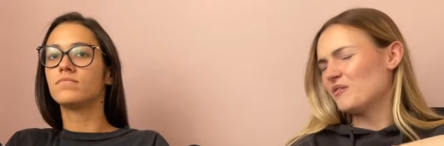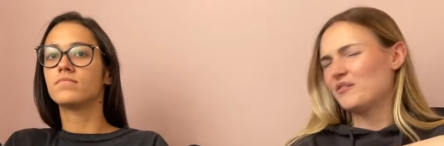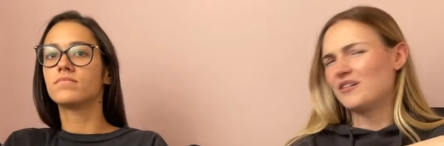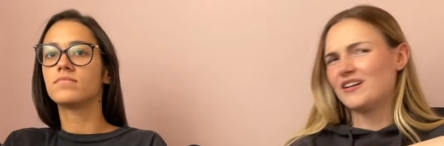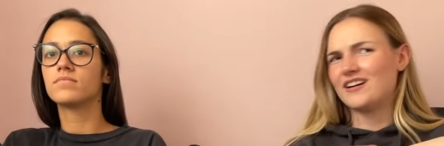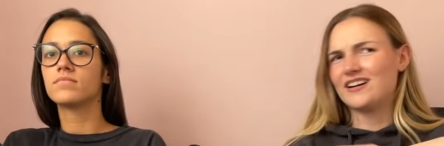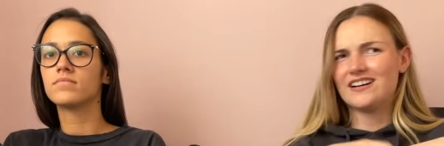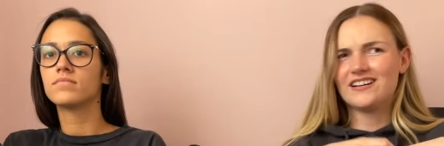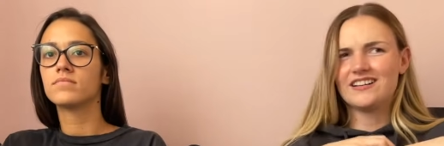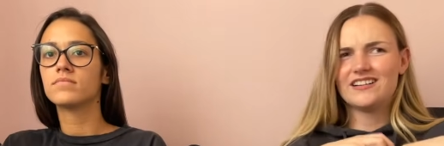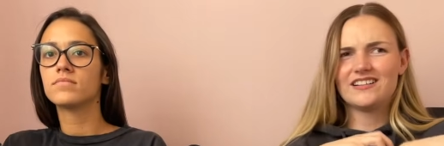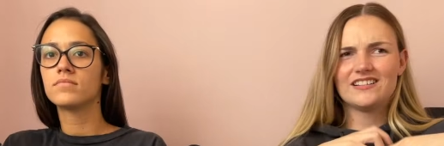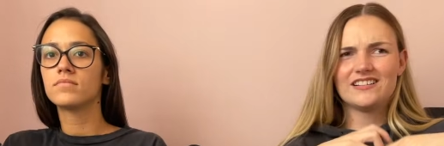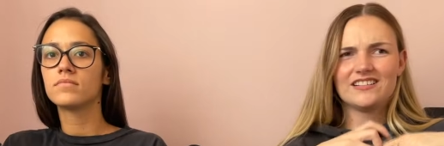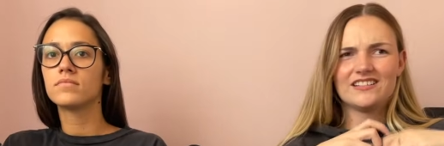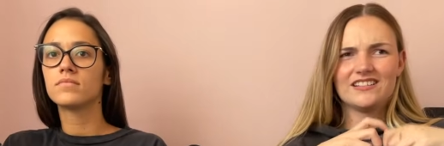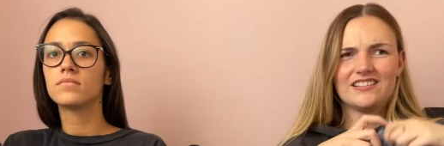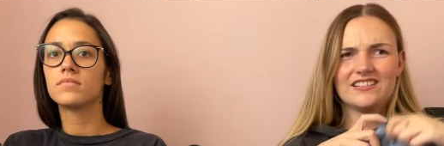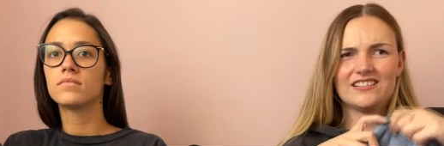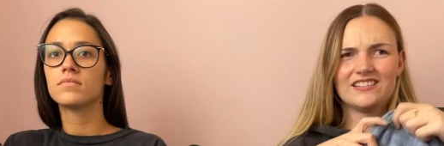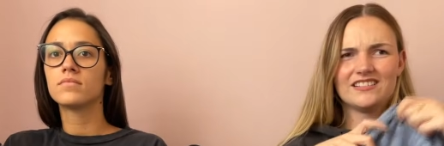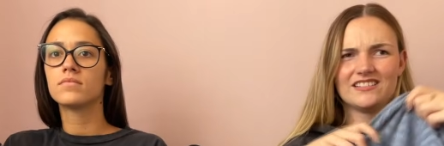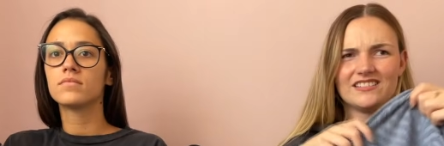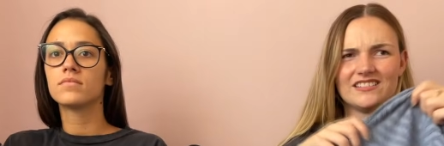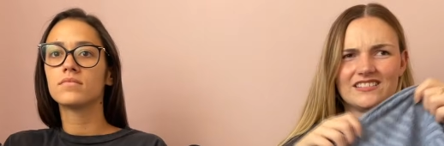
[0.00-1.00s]

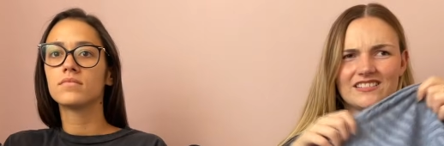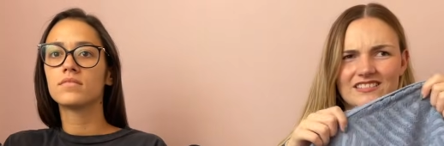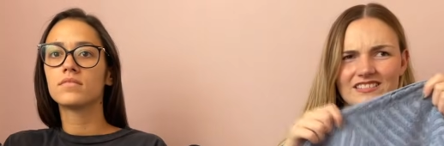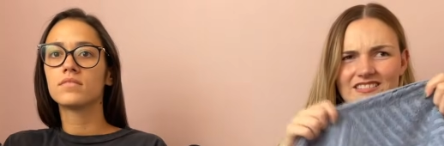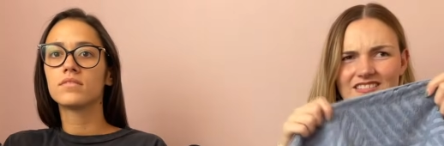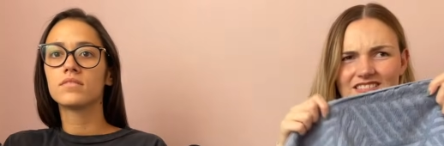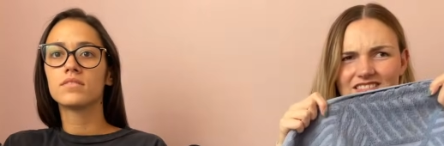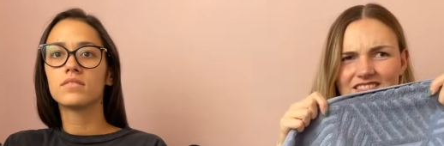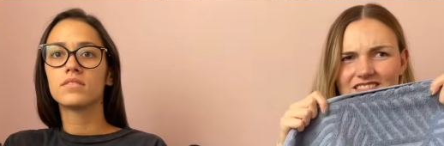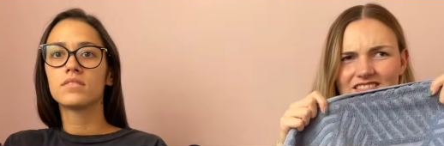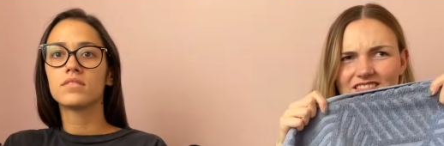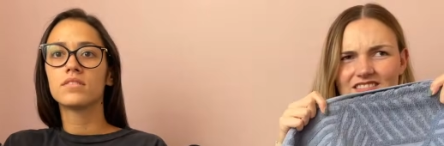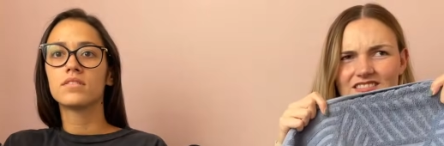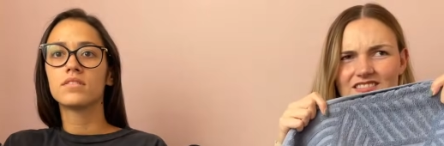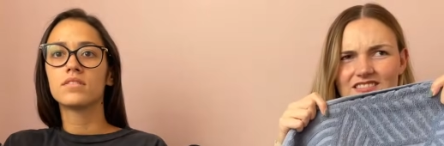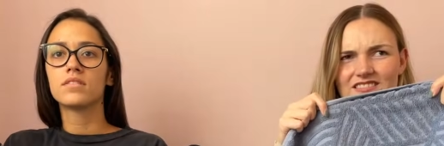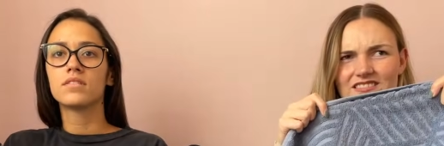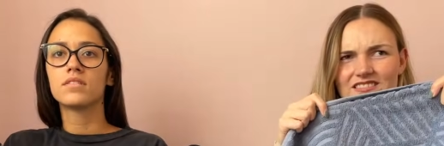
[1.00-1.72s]
(no one is talking)